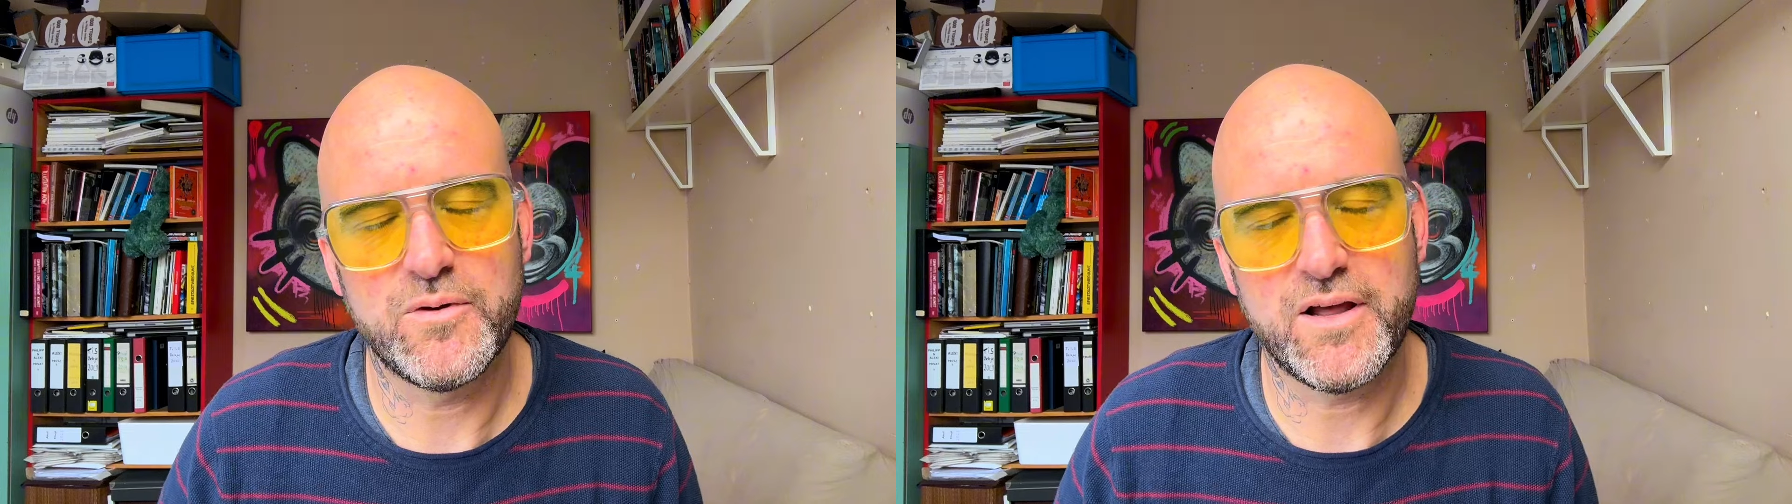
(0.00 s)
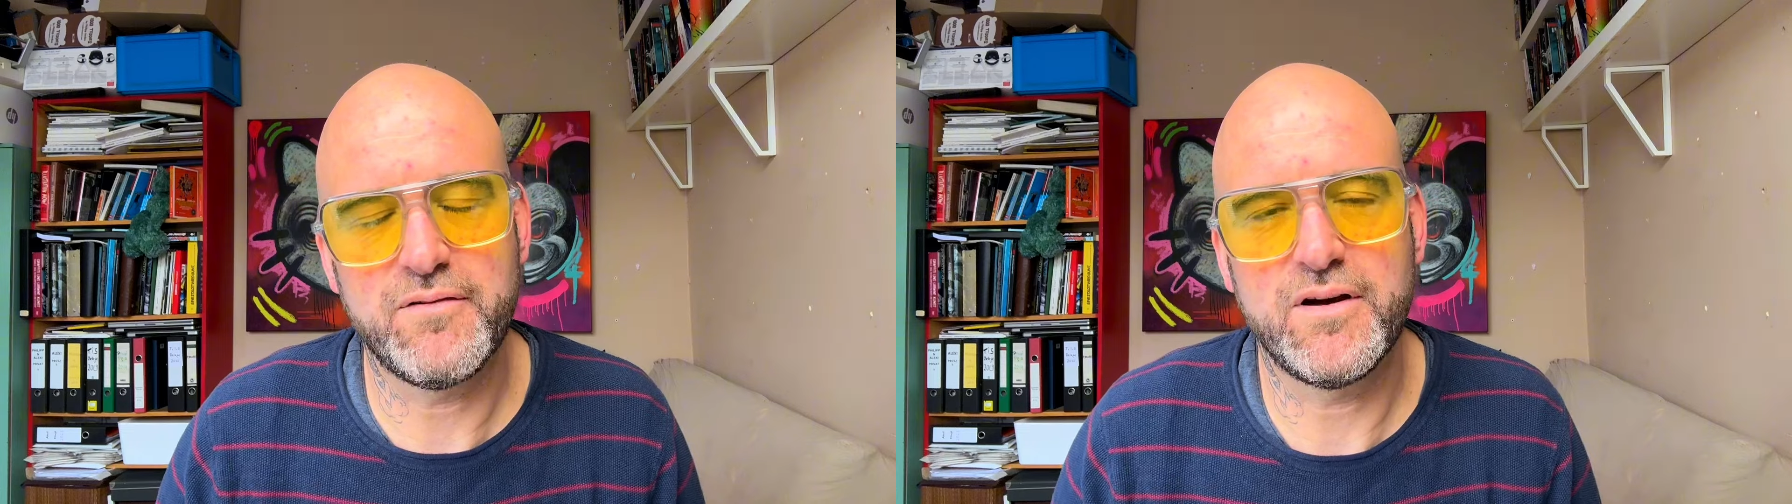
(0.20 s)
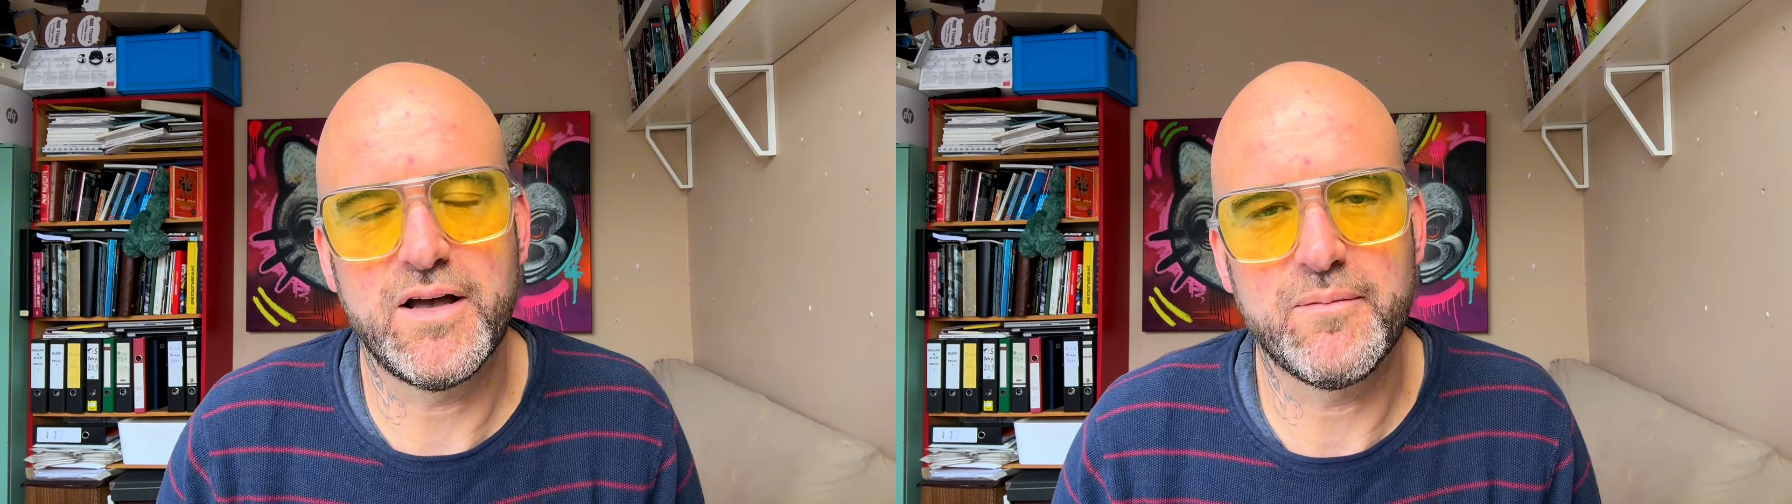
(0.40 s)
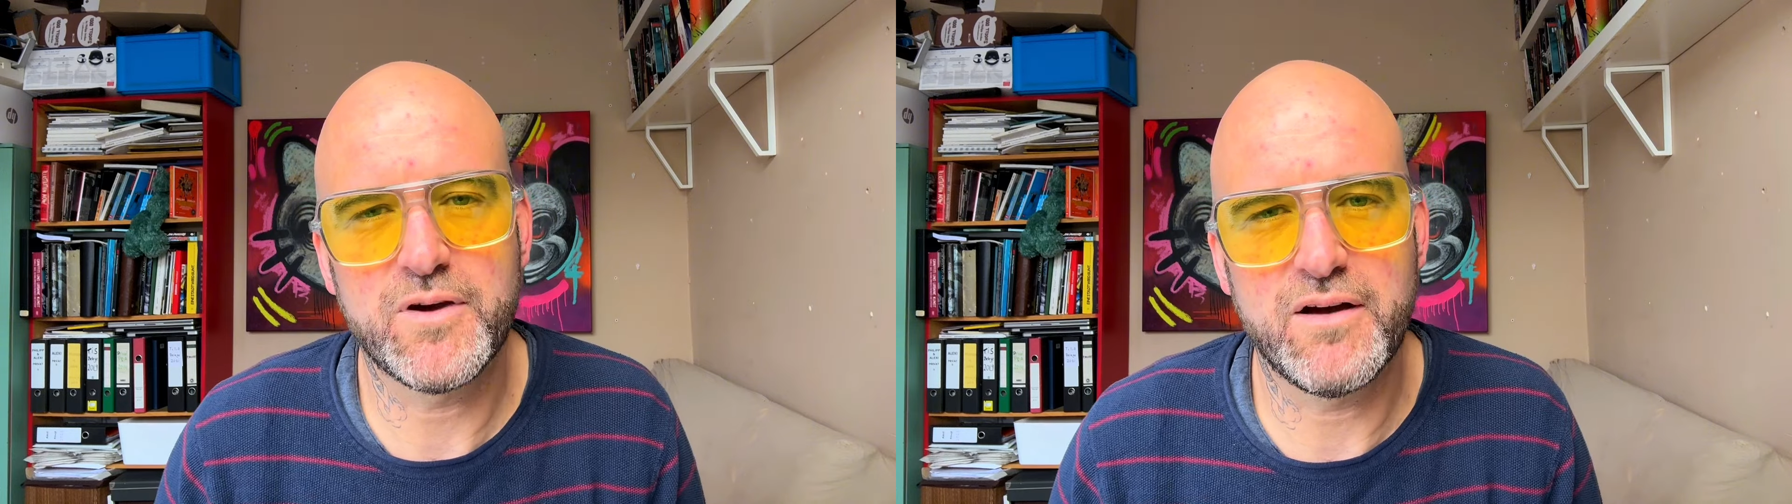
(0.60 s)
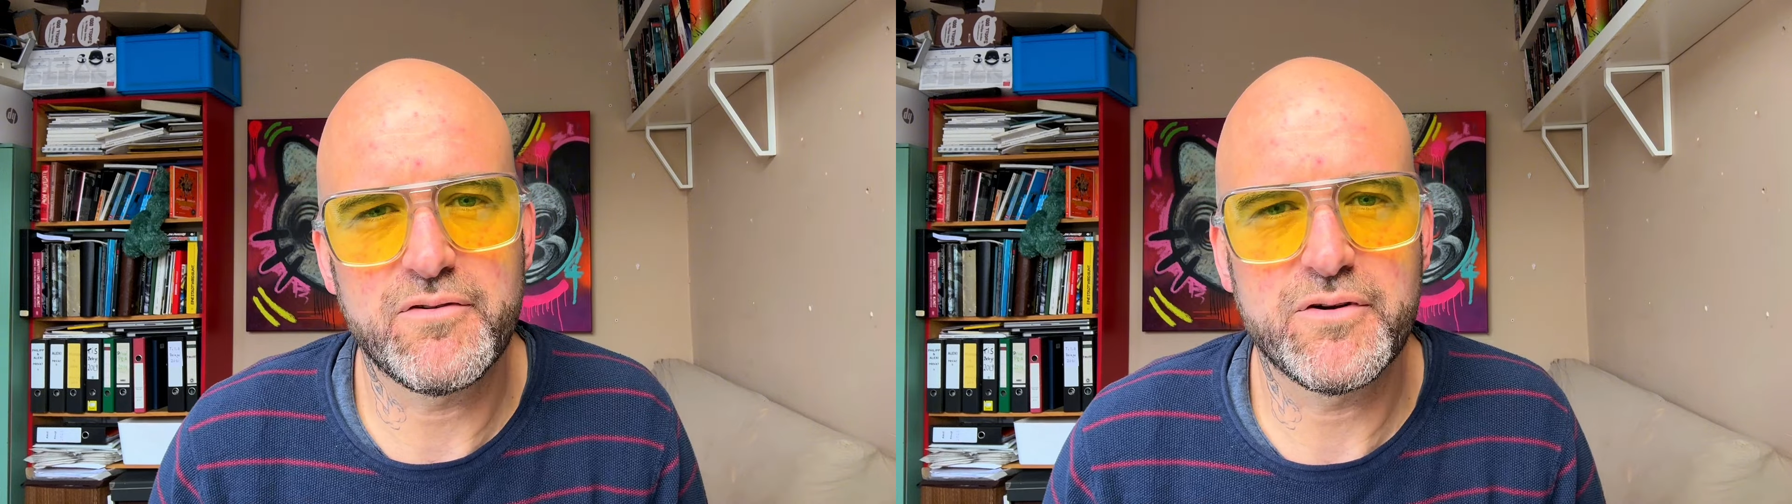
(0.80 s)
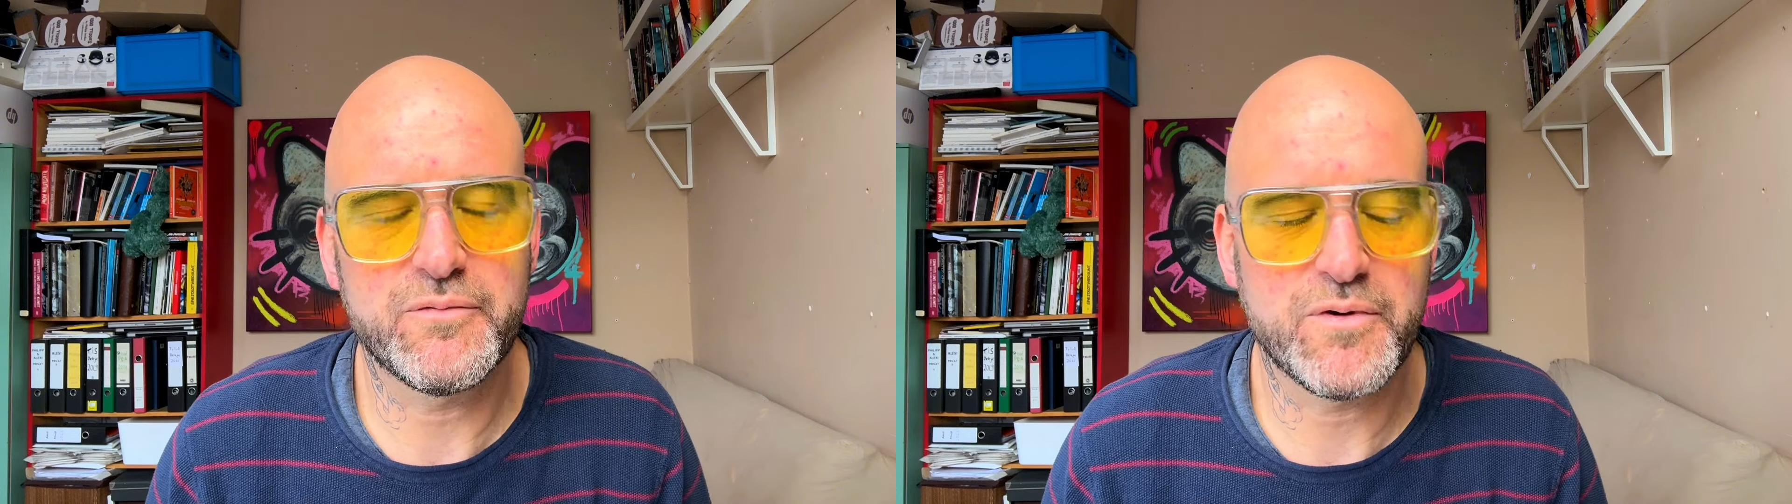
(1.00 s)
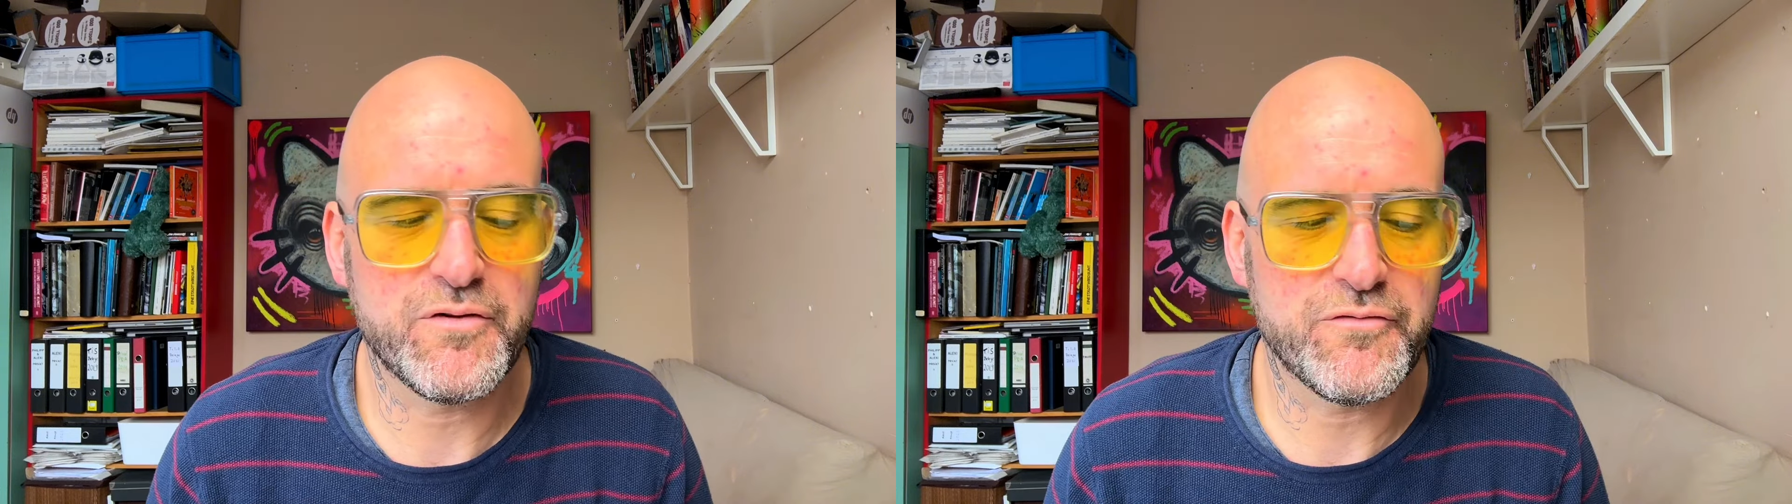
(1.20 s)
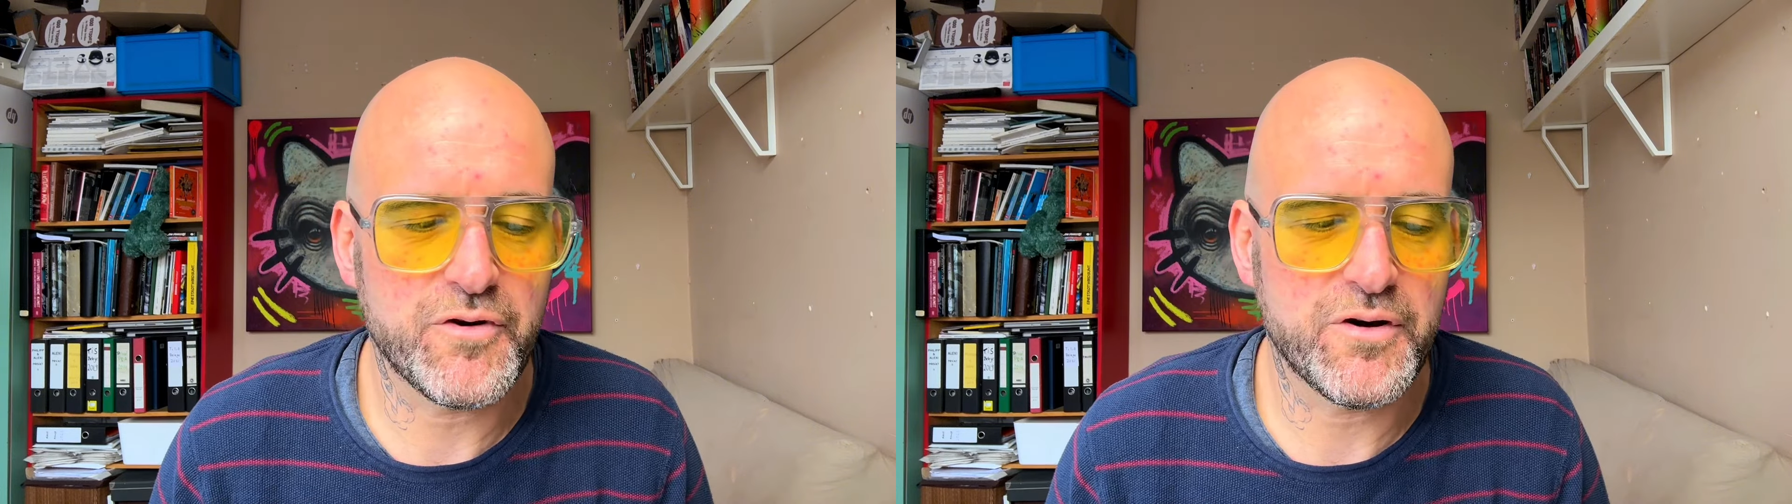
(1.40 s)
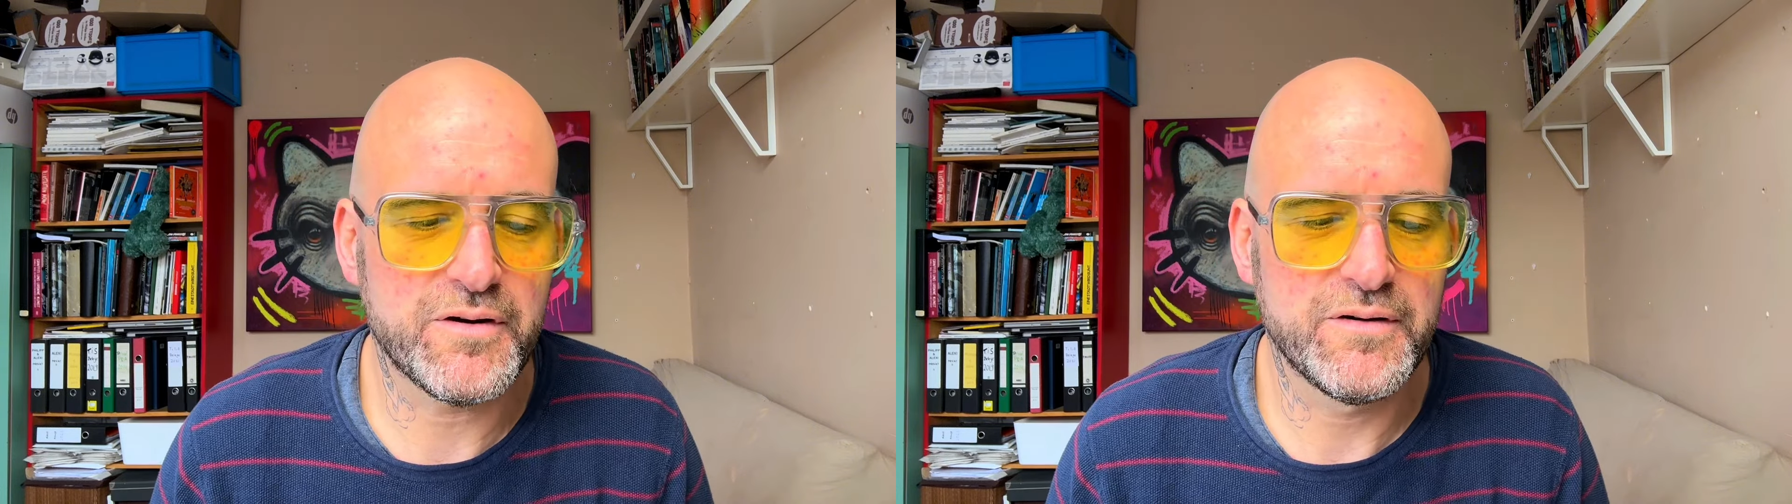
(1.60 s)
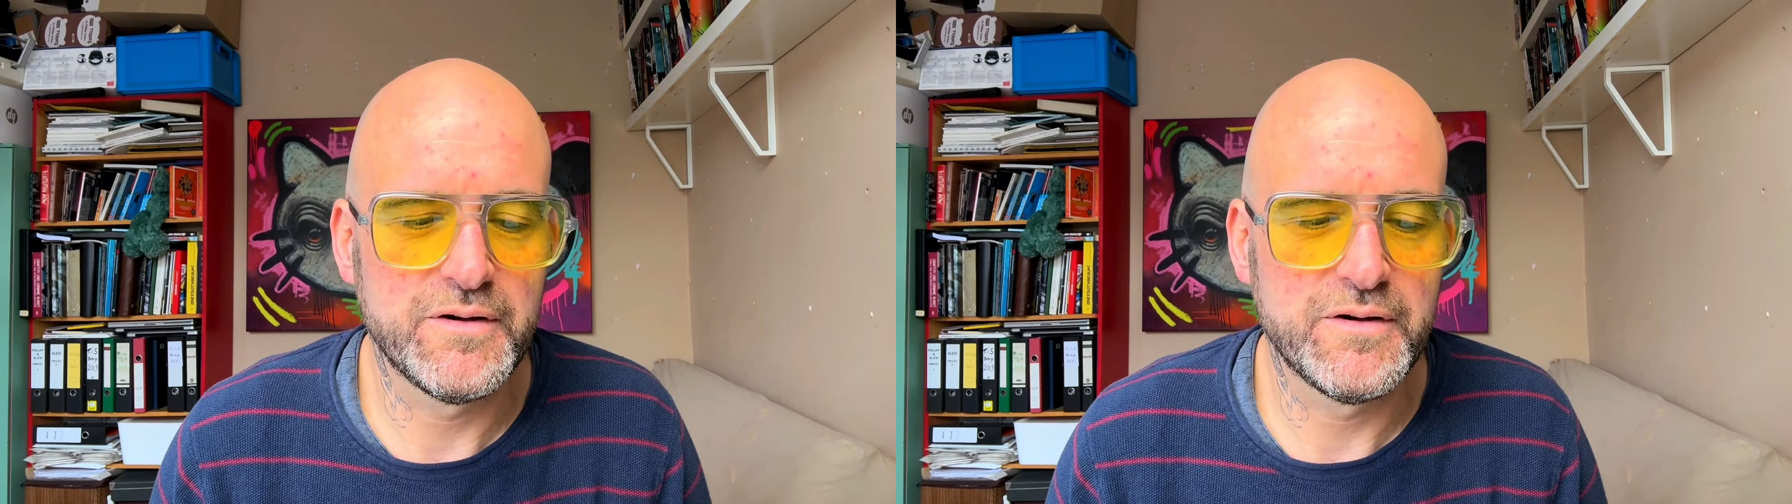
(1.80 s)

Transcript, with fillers: whatever I'm covering with the fur.